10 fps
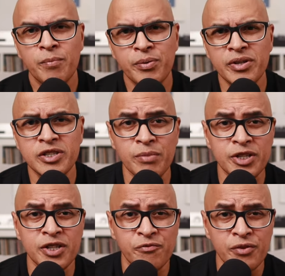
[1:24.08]
Aperion's
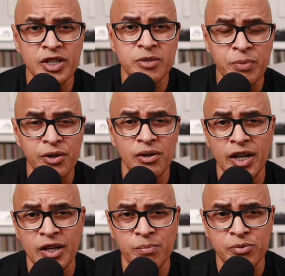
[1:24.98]
mission for this speaker
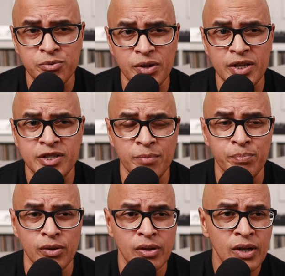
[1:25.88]
lineup was really
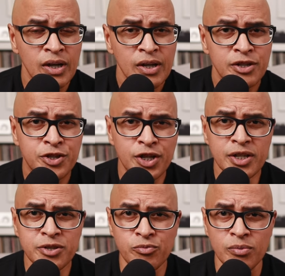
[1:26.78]
simple.
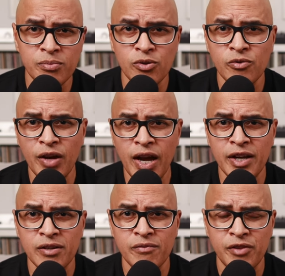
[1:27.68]
Just remove
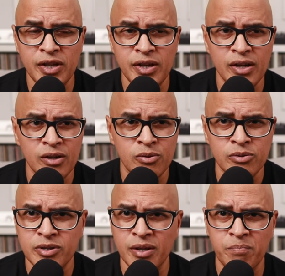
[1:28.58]
any of the
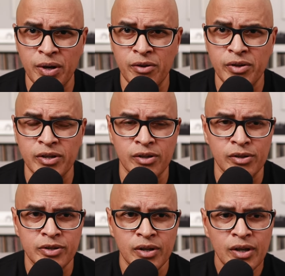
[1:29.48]
acoustic
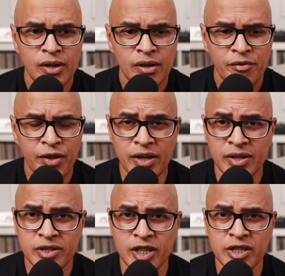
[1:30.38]
barriers that
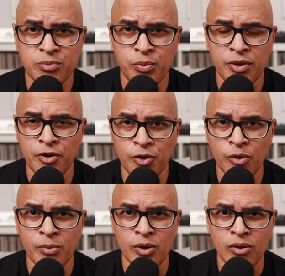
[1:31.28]
exist with a
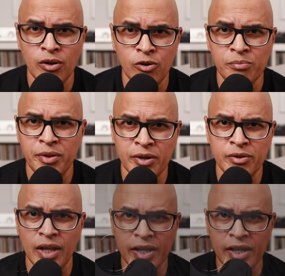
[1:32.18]
normal home theater